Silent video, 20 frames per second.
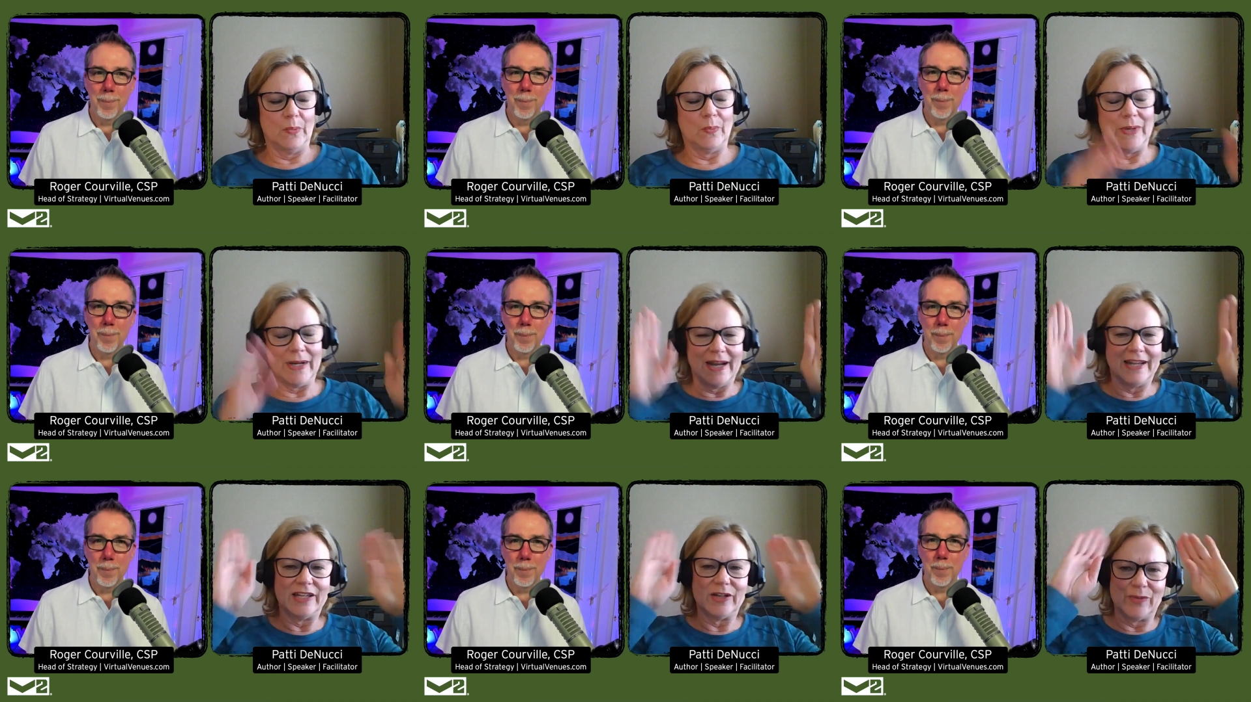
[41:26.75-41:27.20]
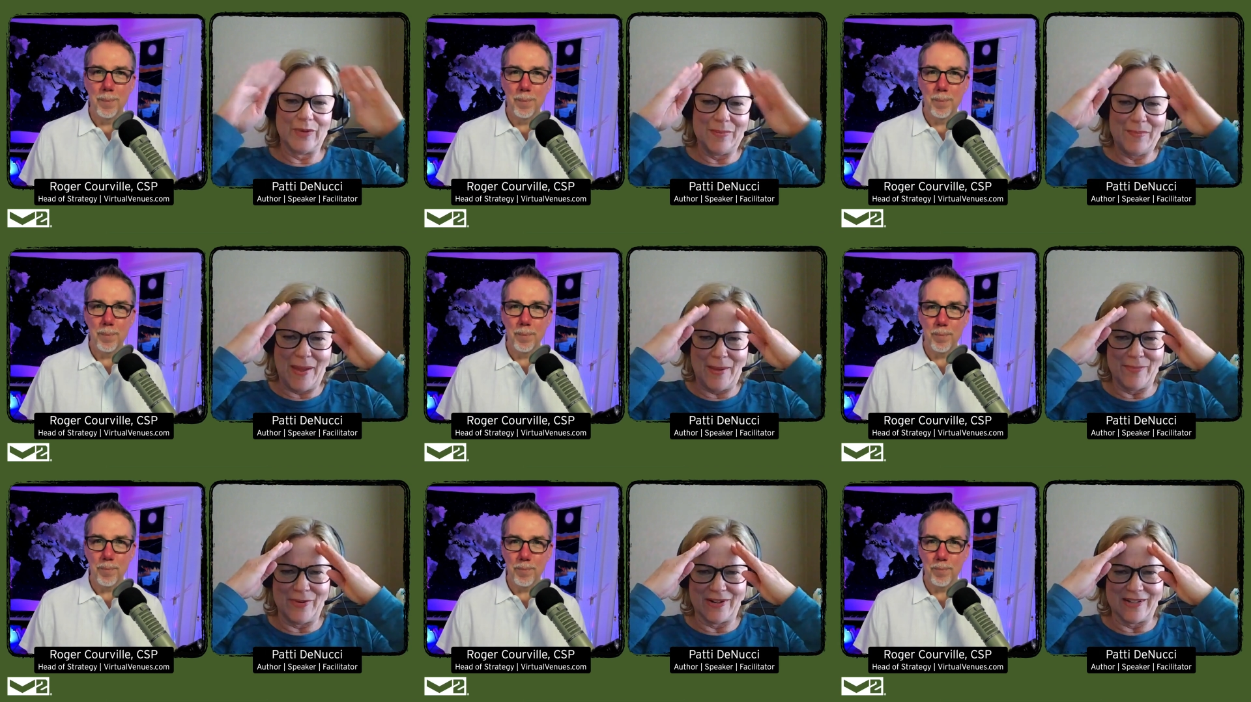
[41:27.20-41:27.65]
Speaker 1: what I can
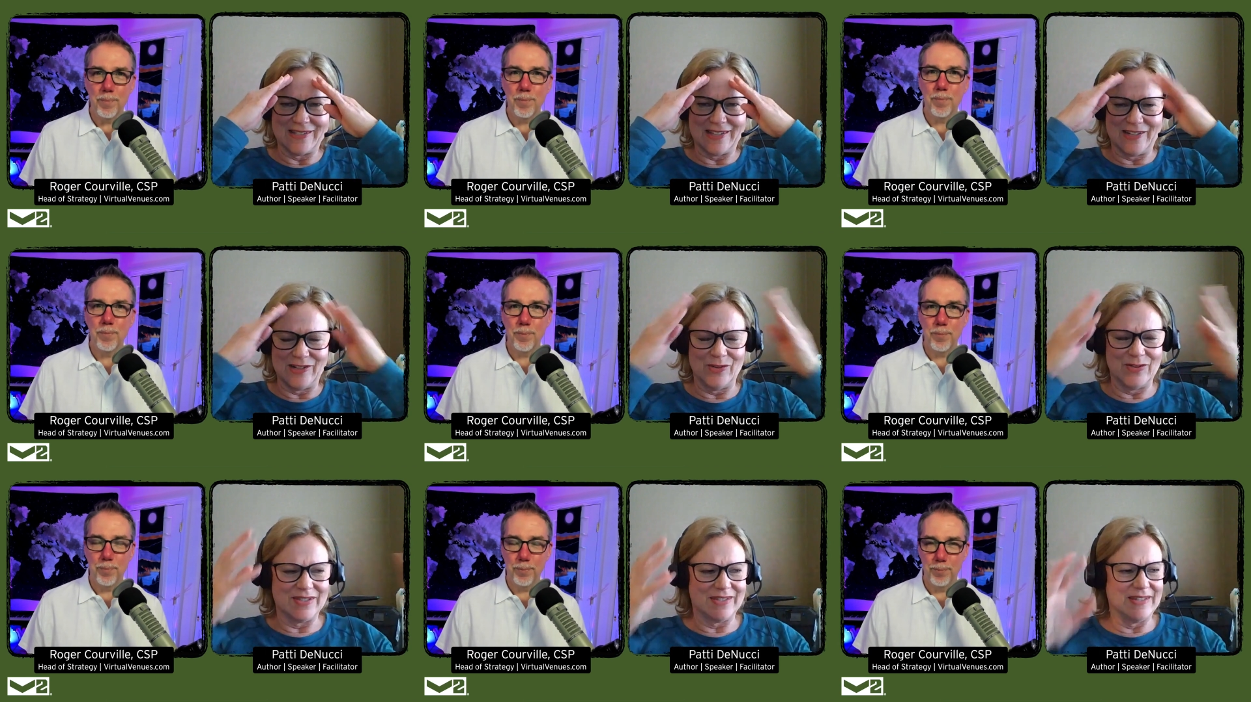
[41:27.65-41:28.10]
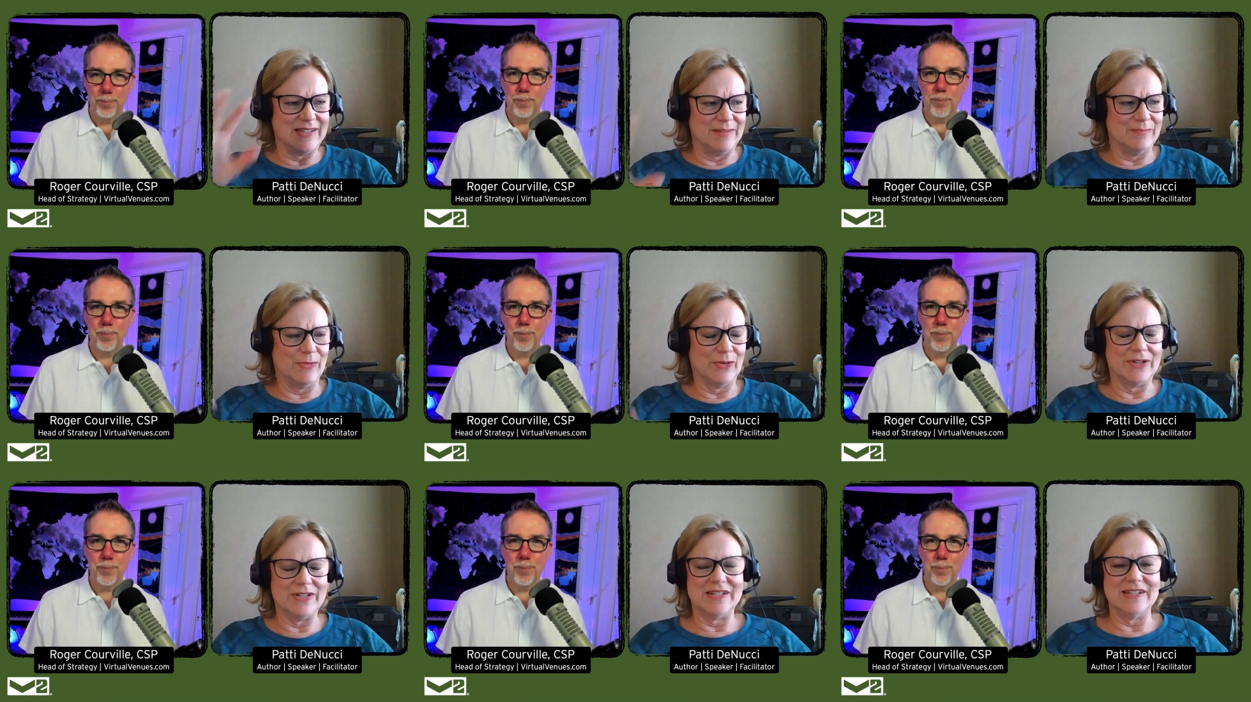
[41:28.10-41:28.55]
remember because I know it's
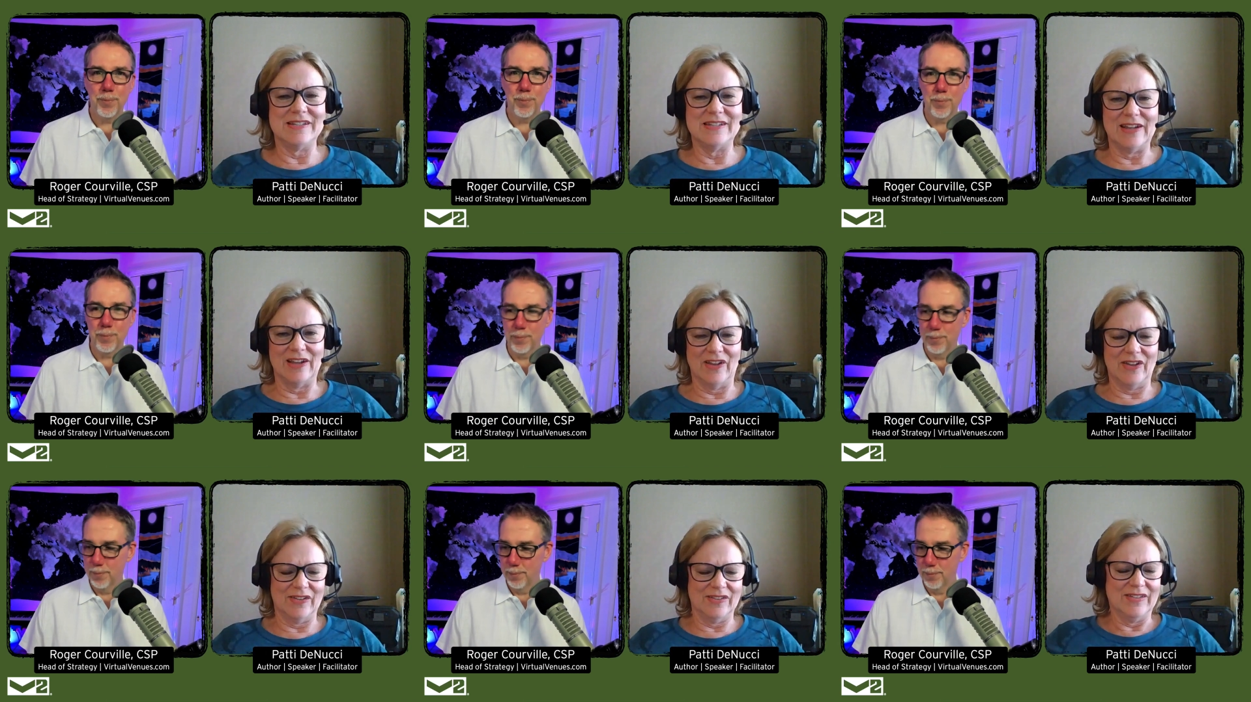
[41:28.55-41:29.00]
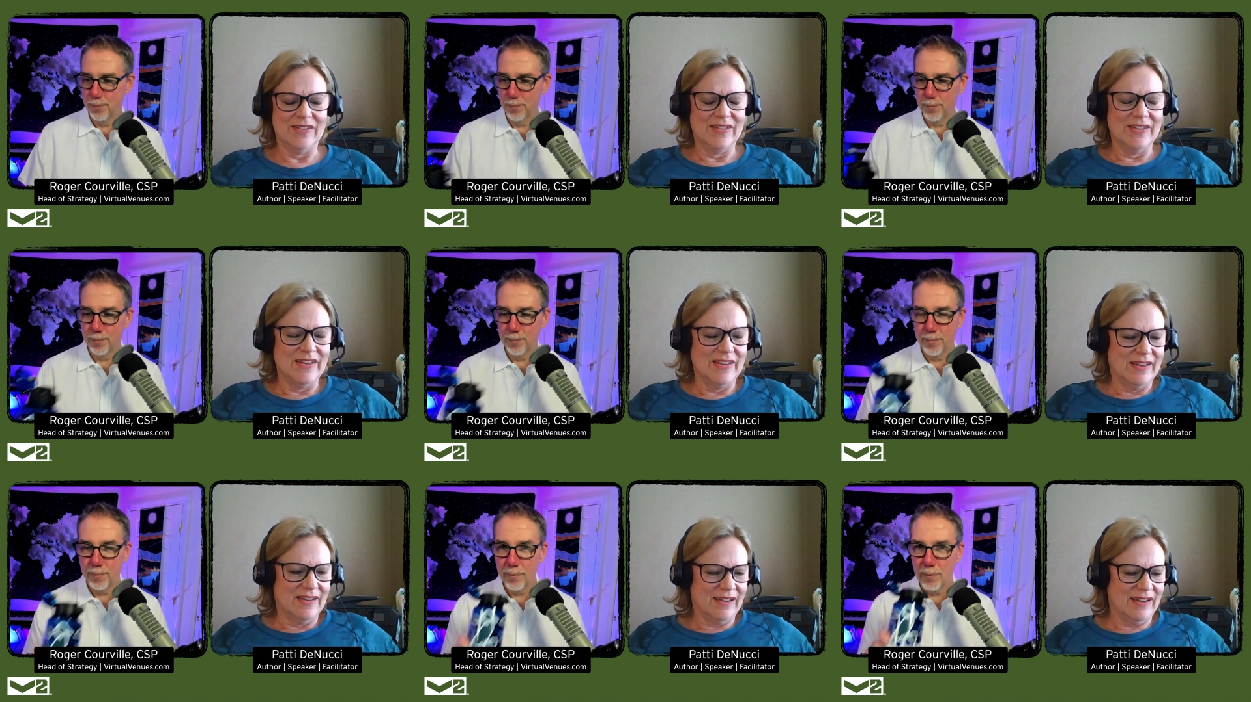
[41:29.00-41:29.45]
in more detail
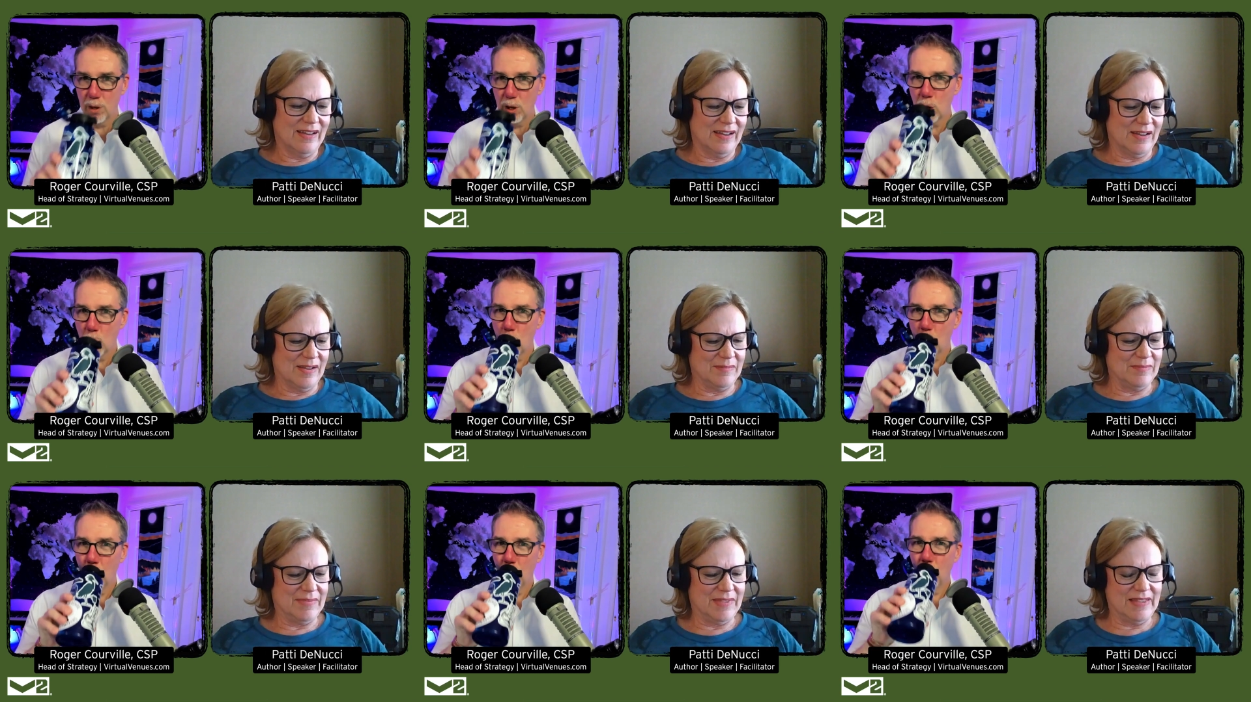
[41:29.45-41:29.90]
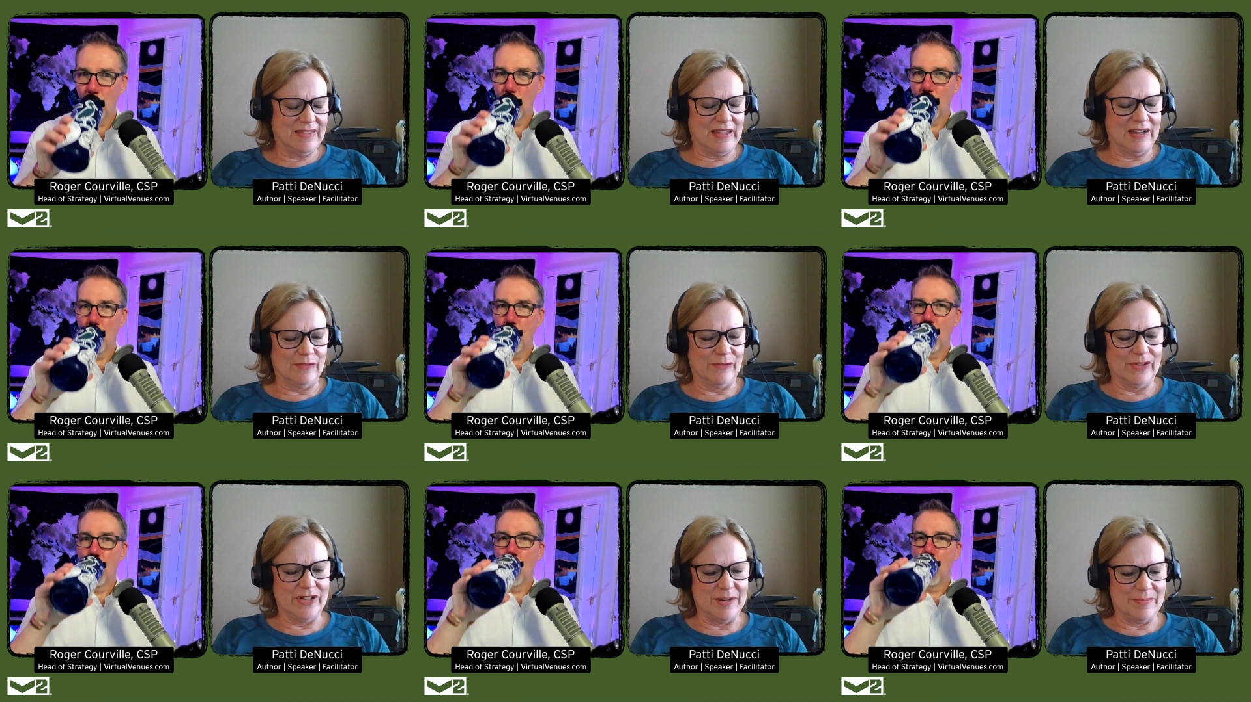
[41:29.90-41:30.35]
um,
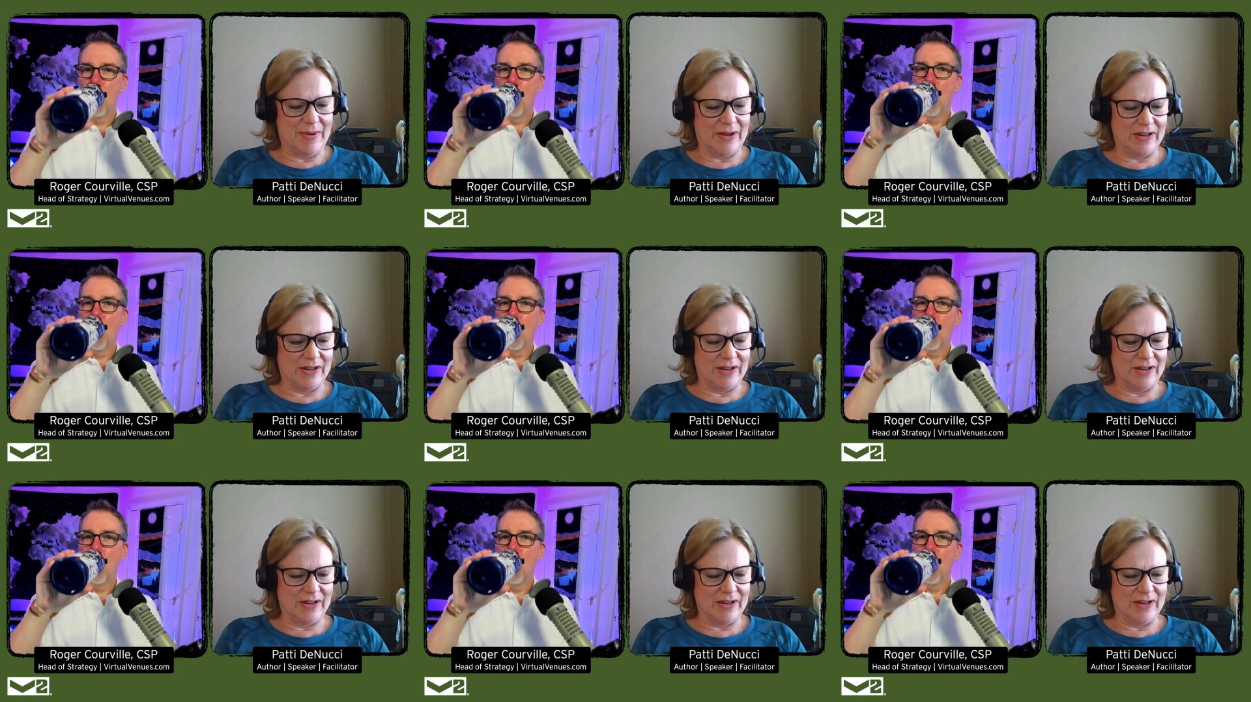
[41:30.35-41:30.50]
that I've written